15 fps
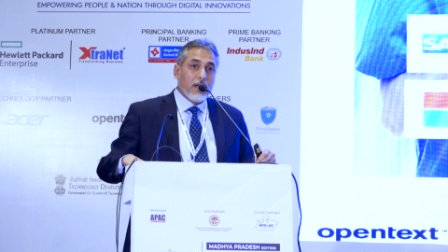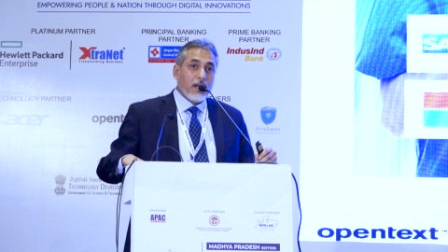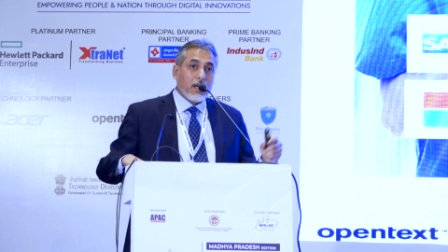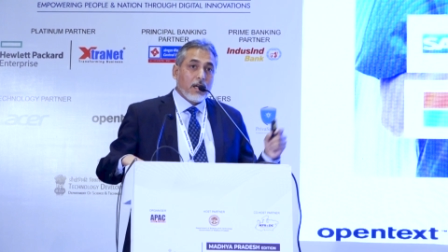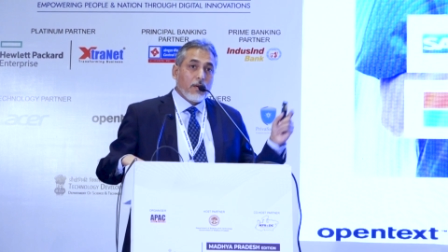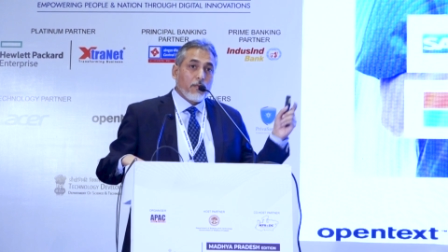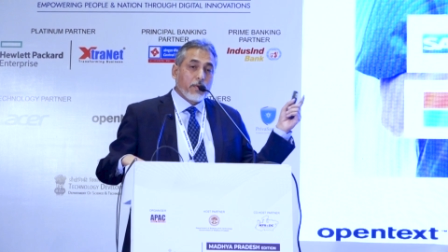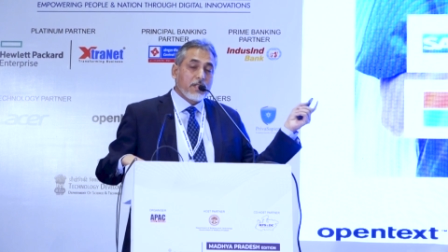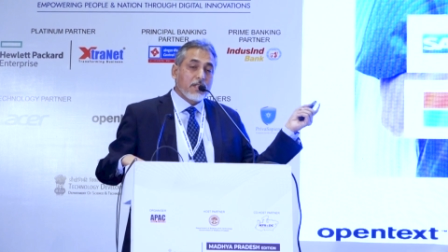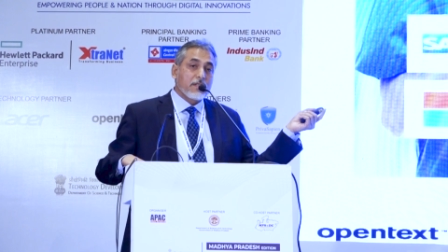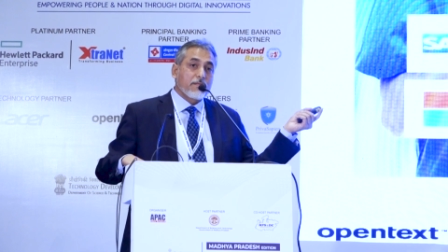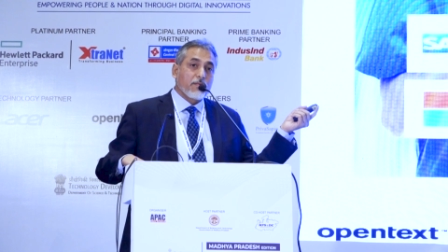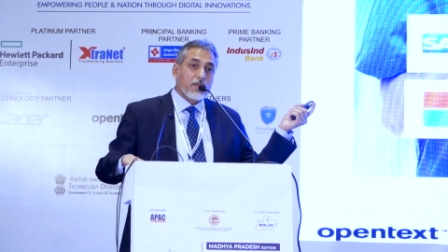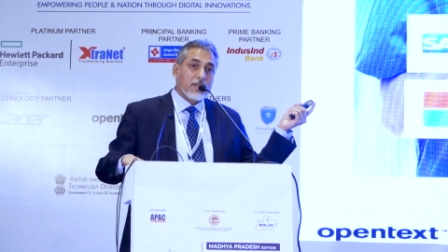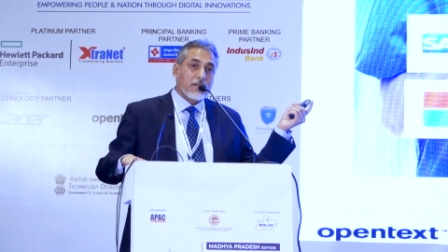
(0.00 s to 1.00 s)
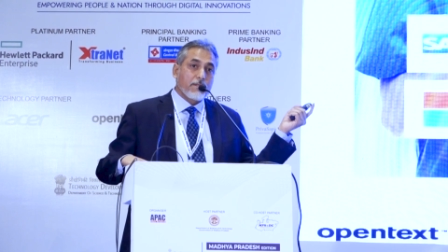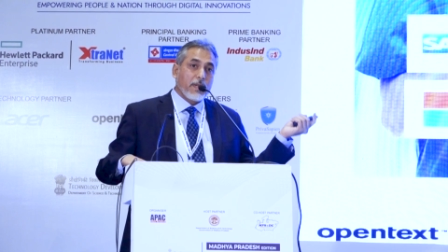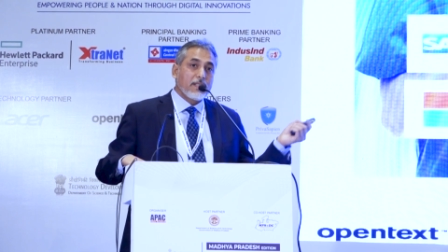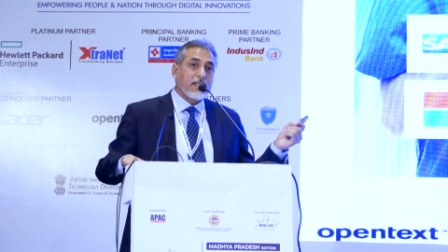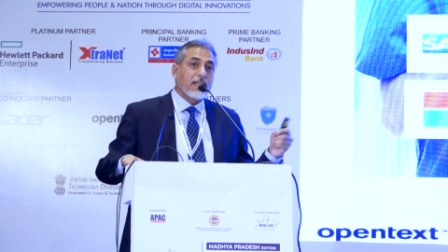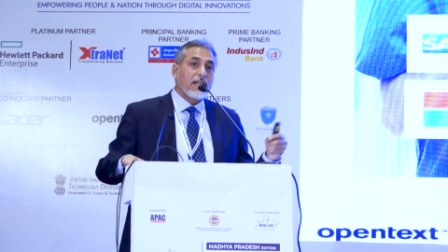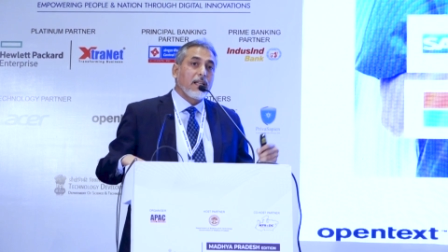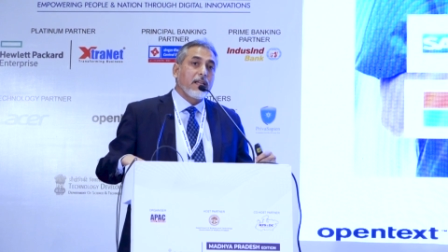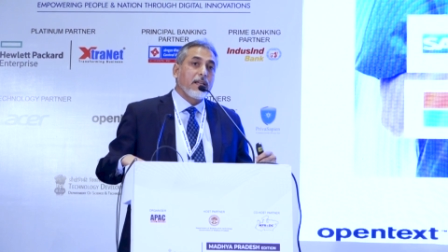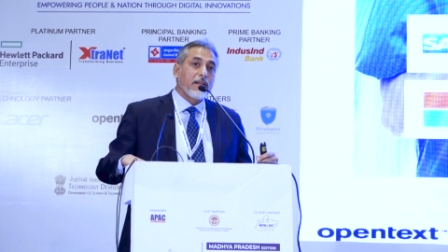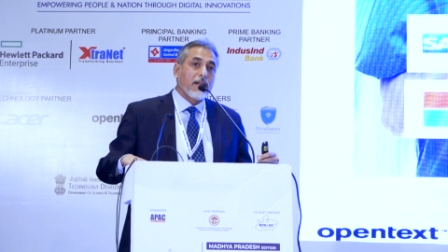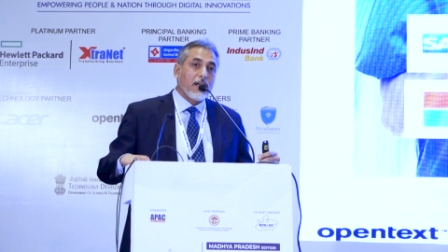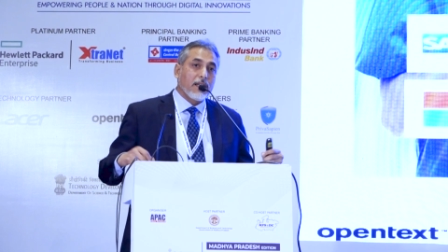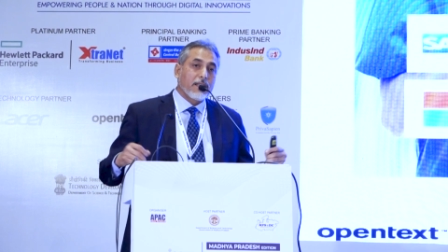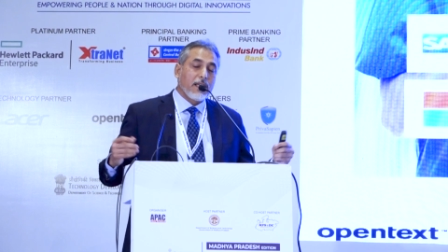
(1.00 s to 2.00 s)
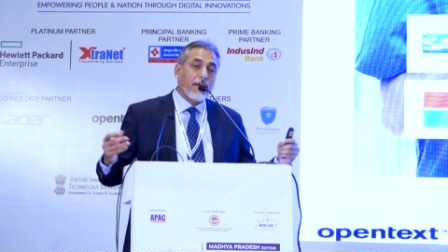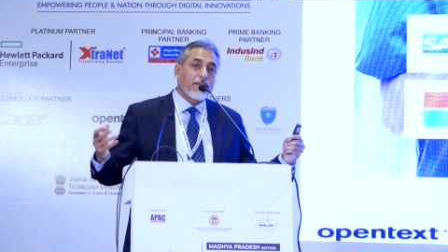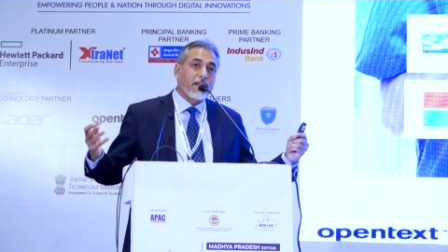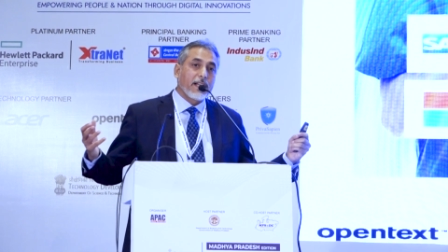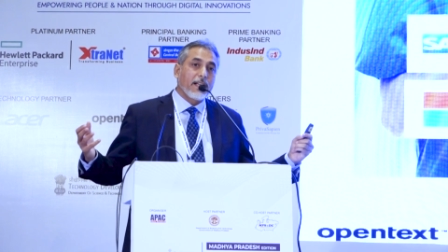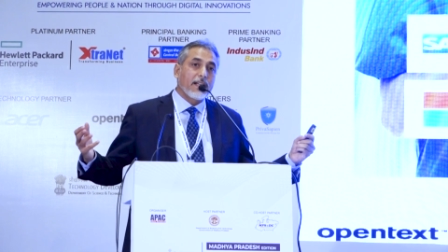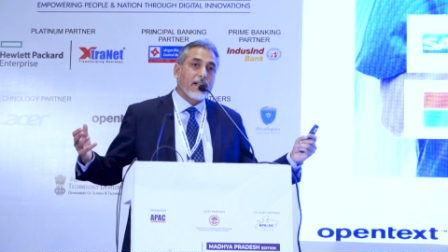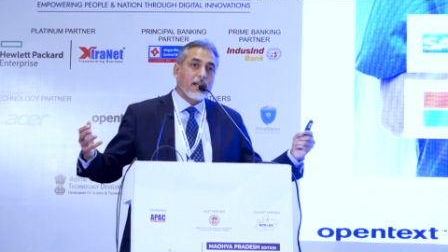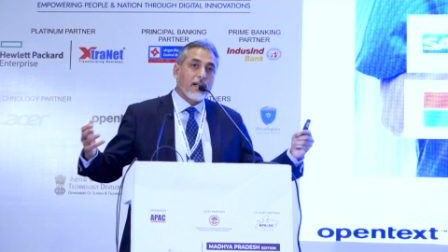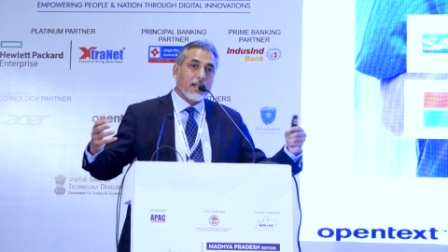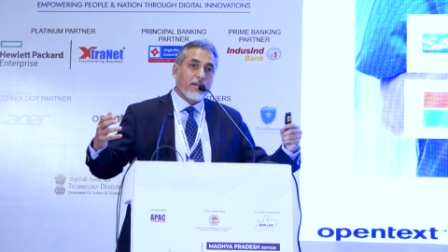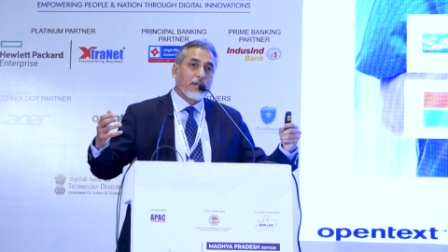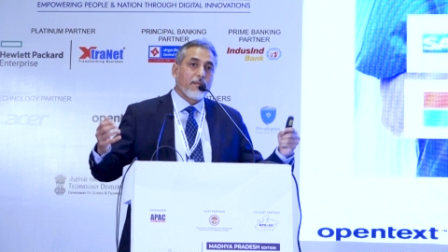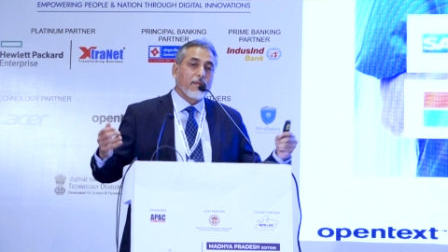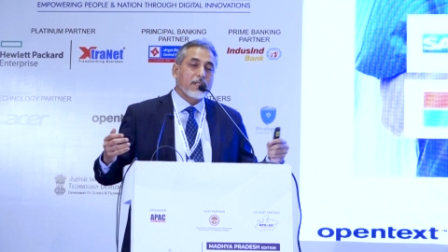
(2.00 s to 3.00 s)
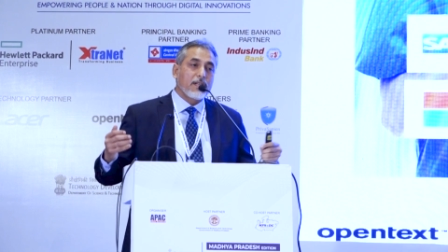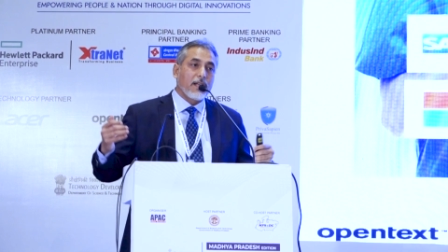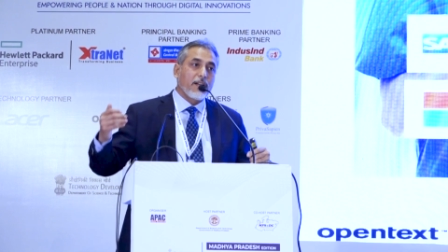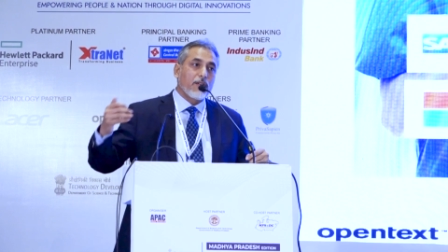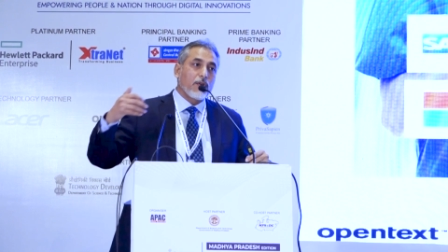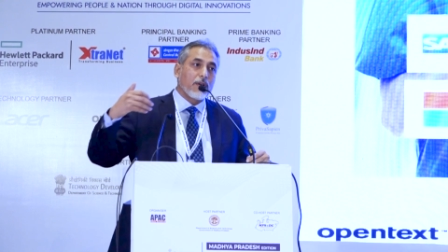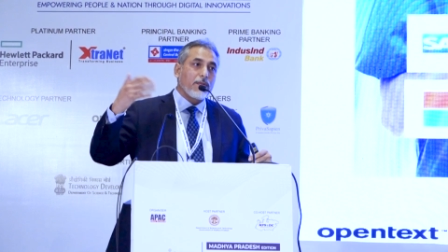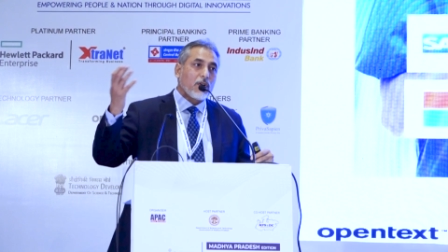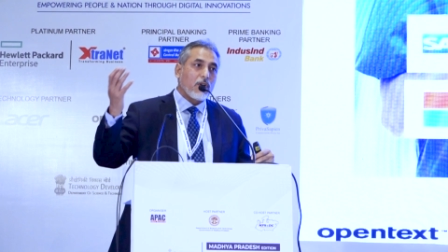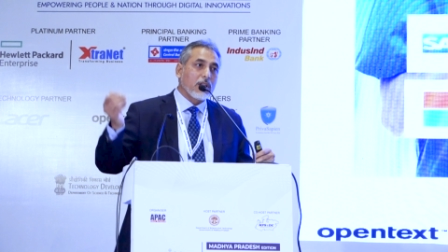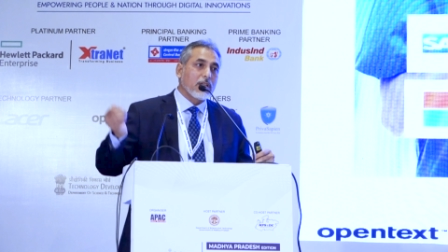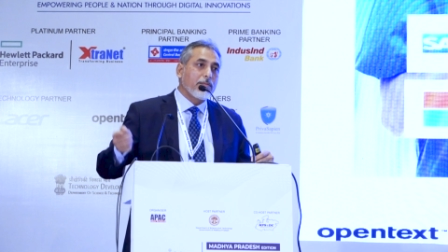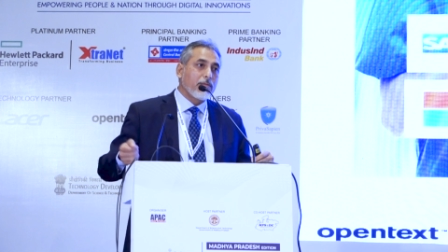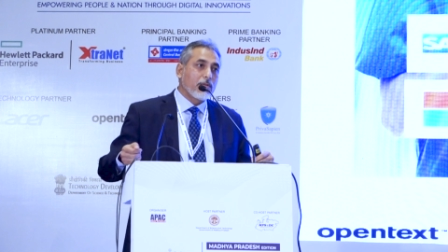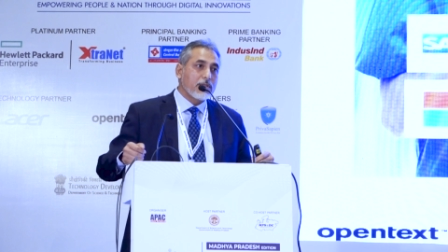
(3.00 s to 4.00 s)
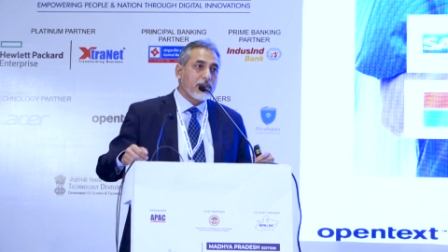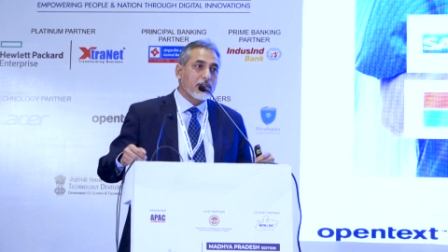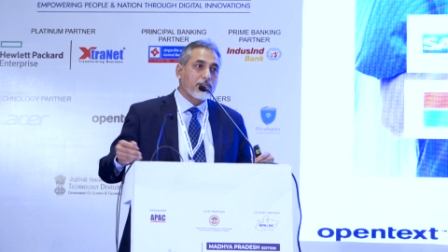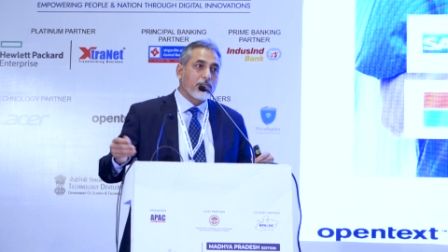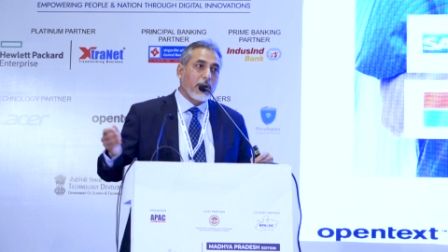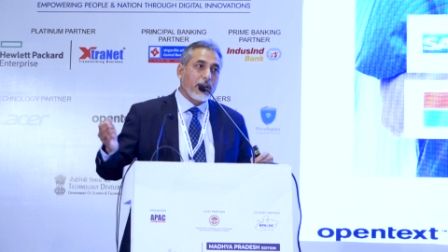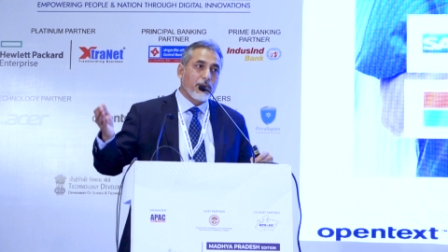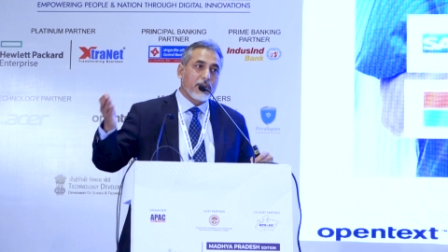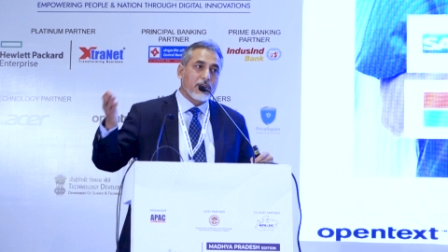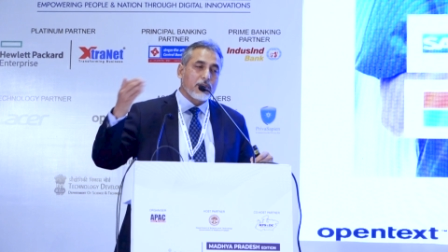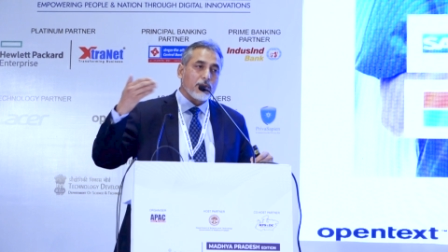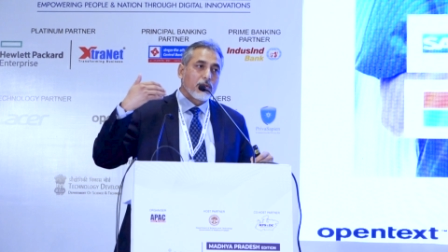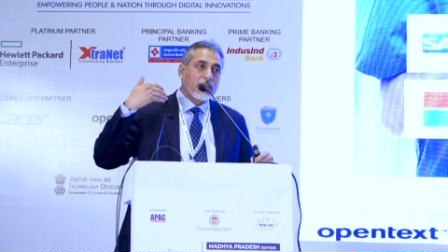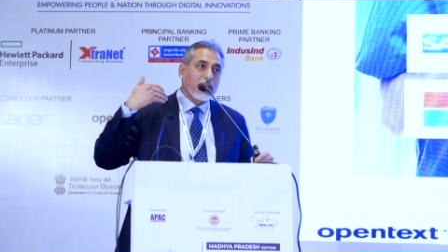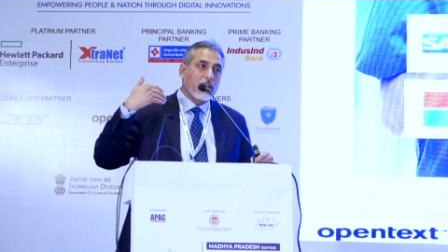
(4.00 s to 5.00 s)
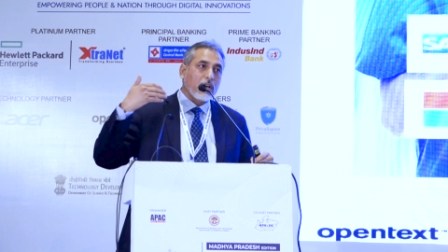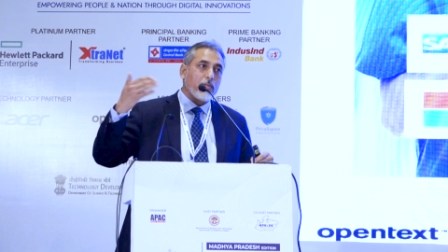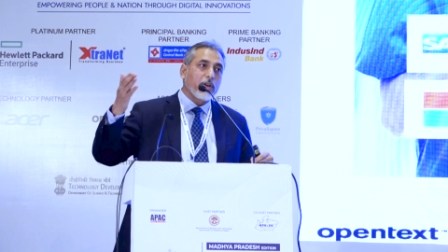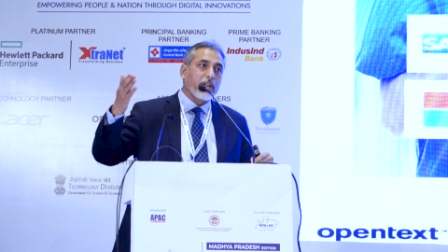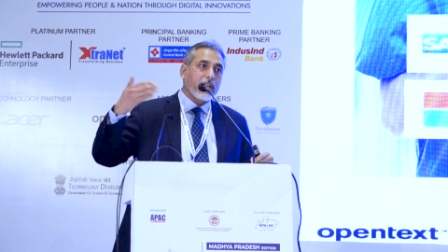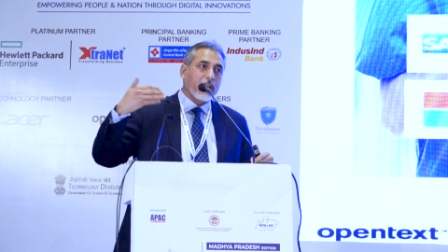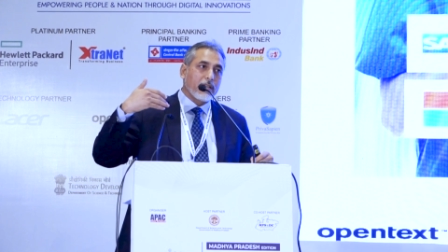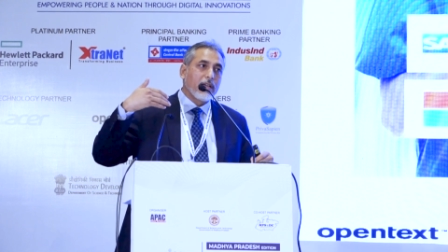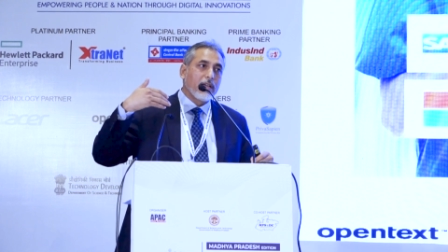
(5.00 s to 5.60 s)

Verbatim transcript: uh, which is which is basically uh, they have created a universal network for all the forces by which you they communicate